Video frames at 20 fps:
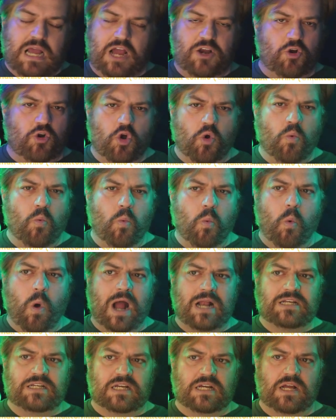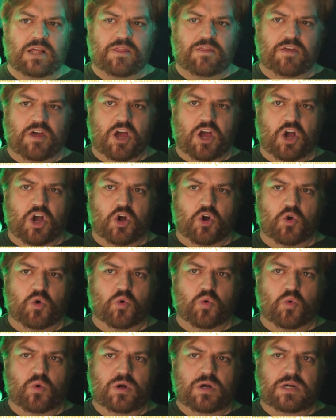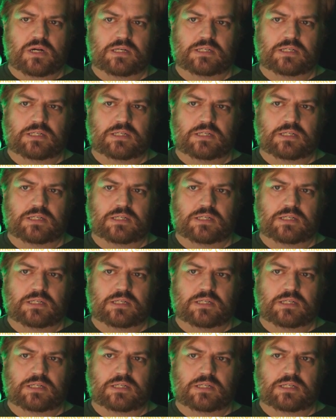I don't know what, though.